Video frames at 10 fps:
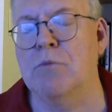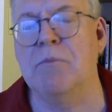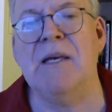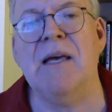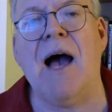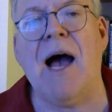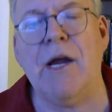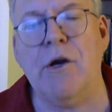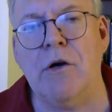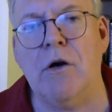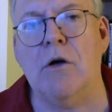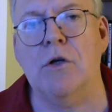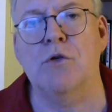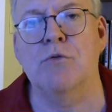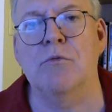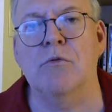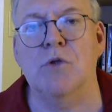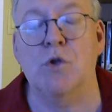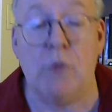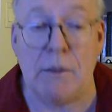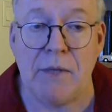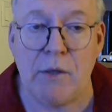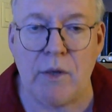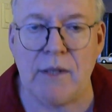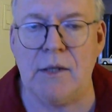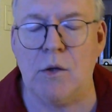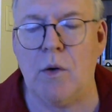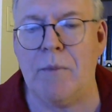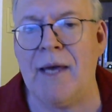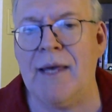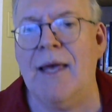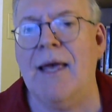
be hired or to immigrate in Quebec.